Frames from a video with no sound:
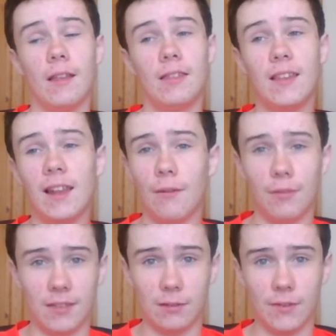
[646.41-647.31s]
they still have
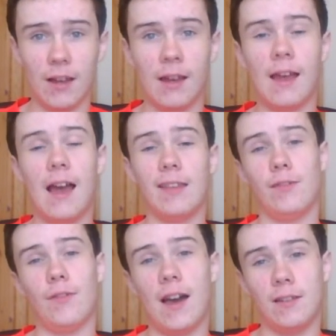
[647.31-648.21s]
Silva, and
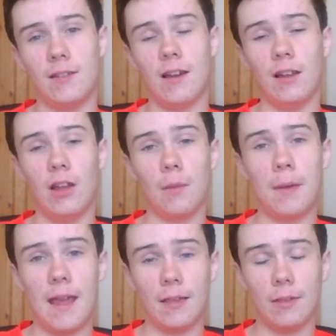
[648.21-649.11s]
they've added a lot
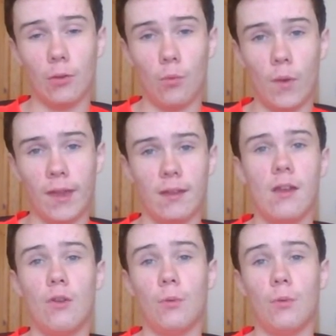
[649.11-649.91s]
of pace on the wing